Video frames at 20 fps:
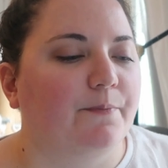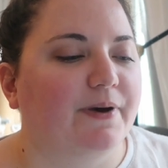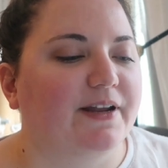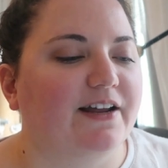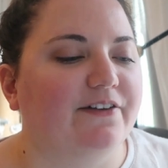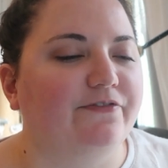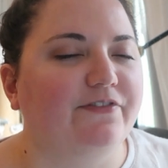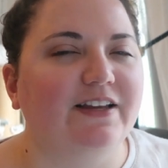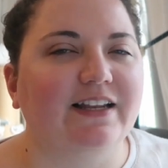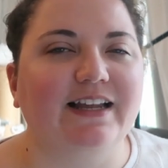
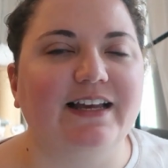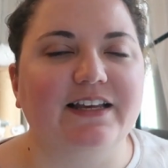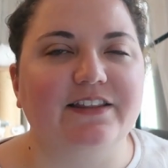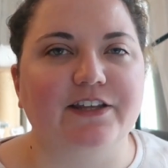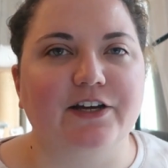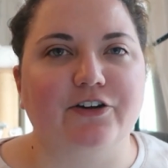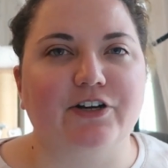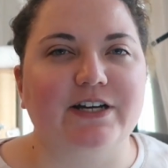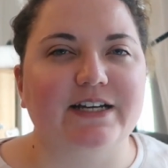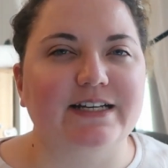but I feel like
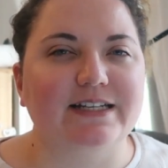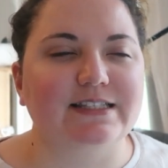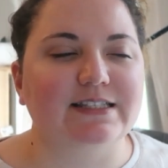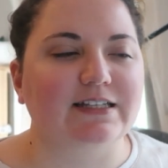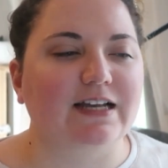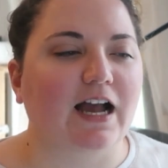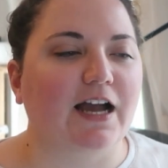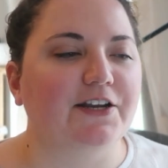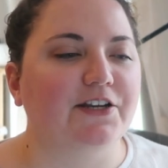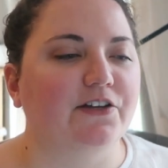there is
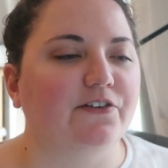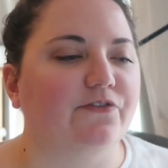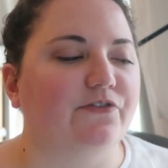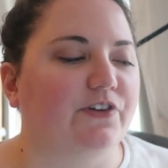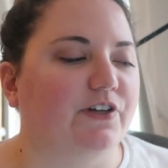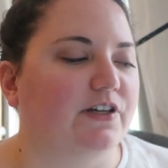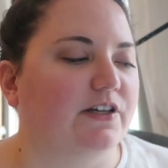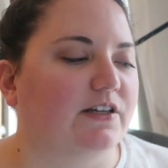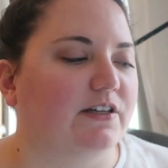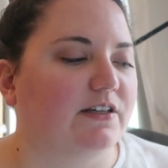kind
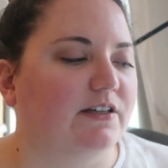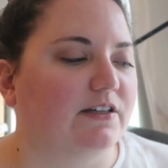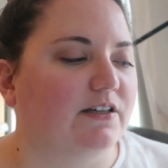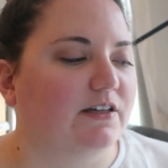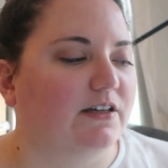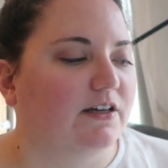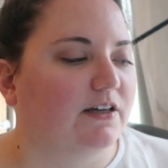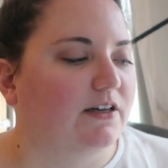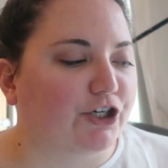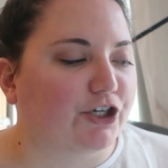of
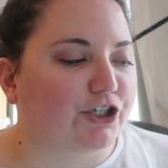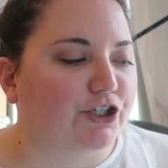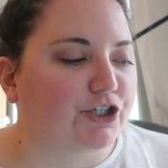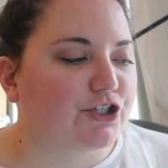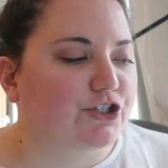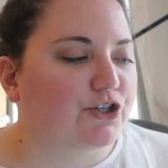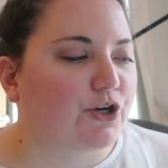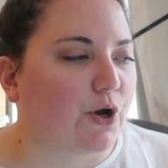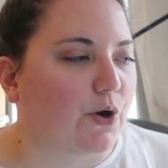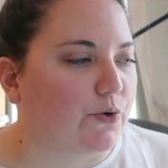a
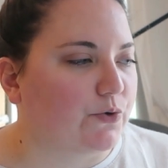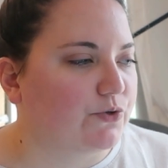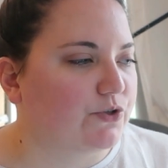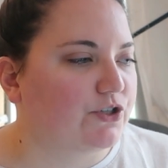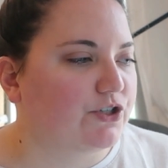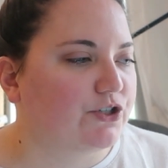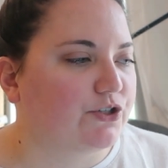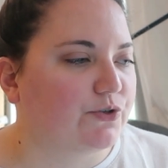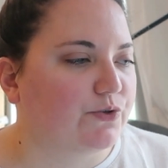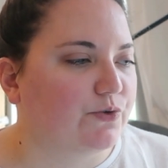darker
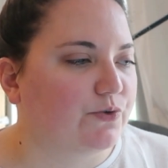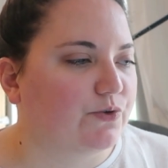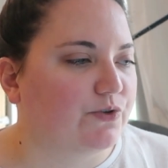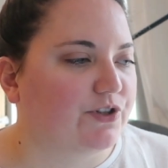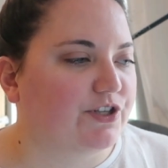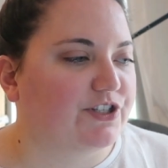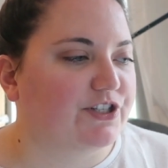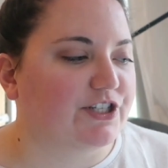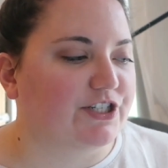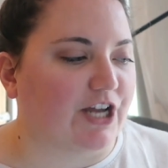tone
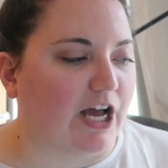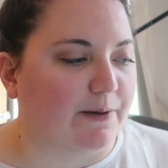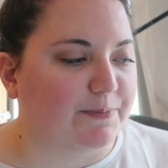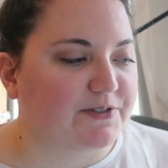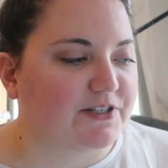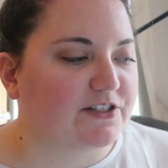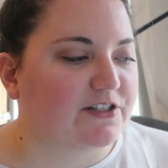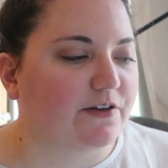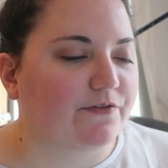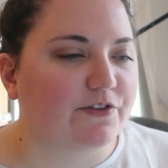to the
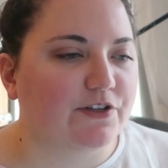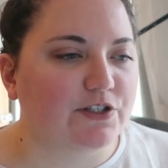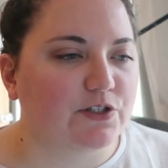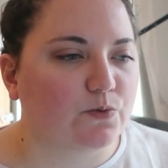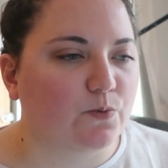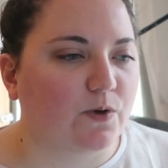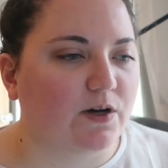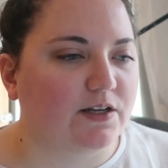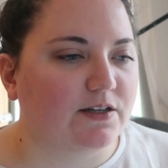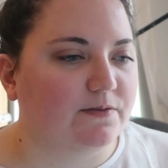synopsis of
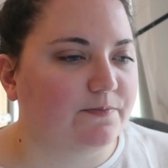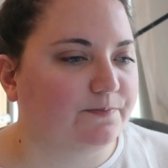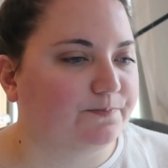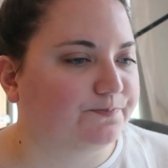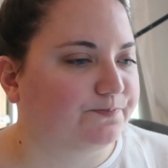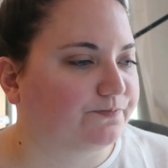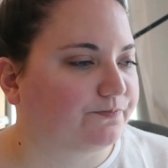this one.